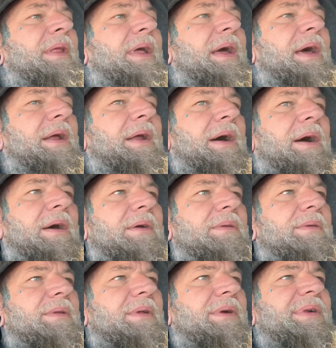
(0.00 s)
And
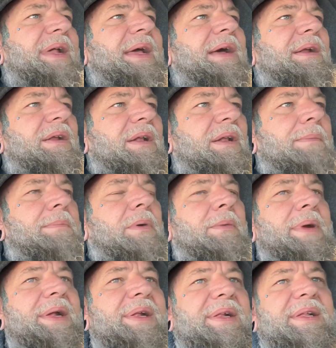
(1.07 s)
there's like a little
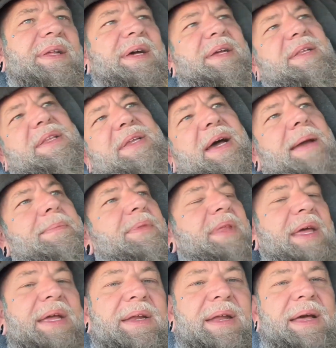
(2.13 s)
barista type
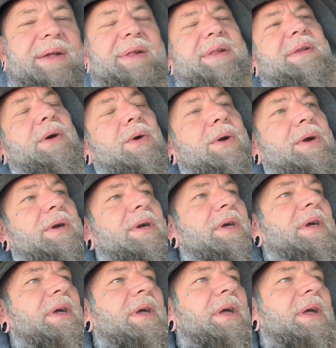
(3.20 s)
thing next door.
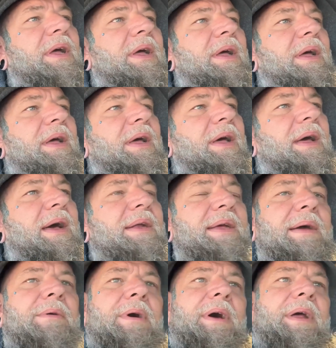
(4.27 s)
And I
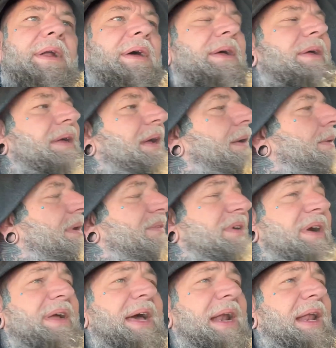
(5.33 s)
tell you what, I went
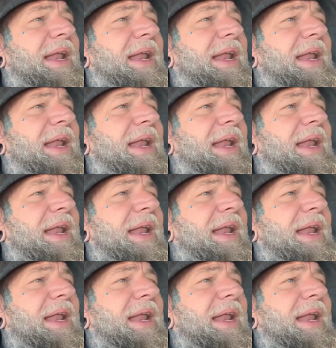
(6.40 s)
over and got a